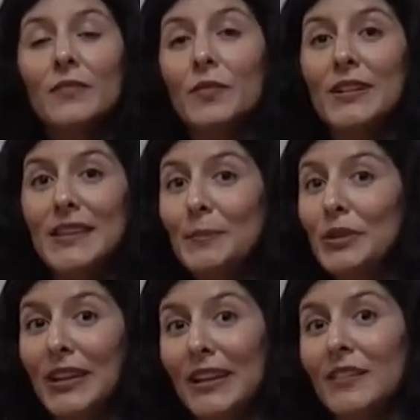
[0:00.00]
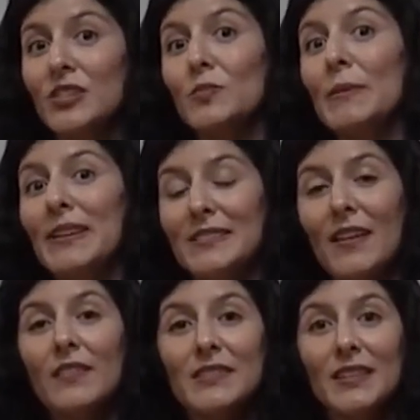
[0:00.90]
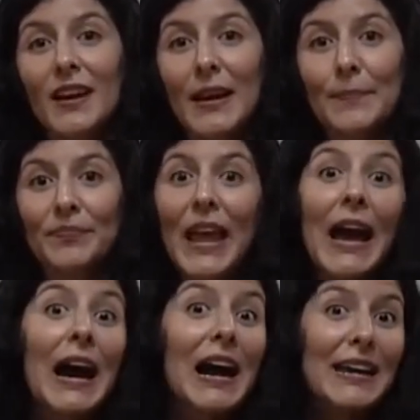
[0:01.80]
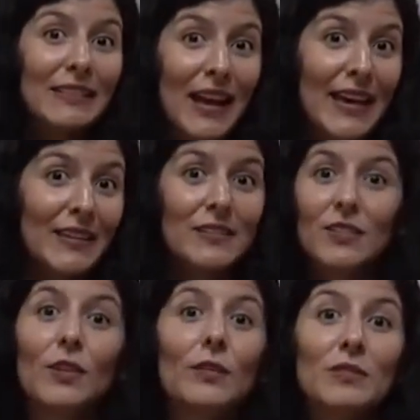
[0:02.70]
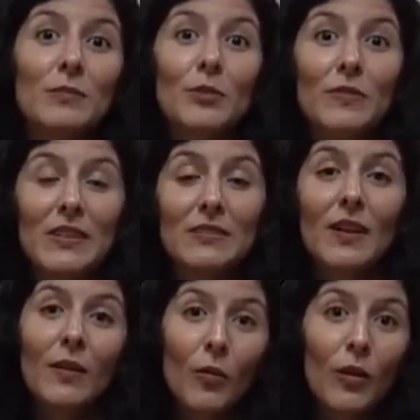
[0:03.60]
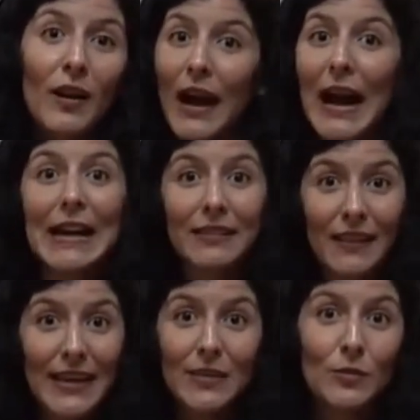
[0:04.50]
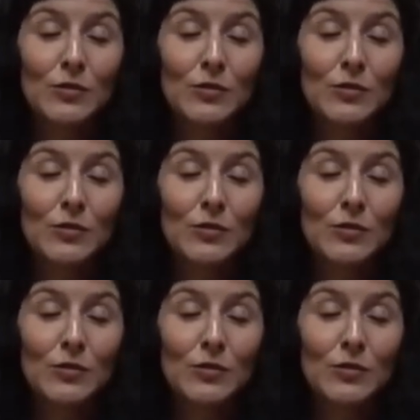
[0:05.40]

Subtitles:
For example, in English, we might say all the time, I like to go to the movies, or I like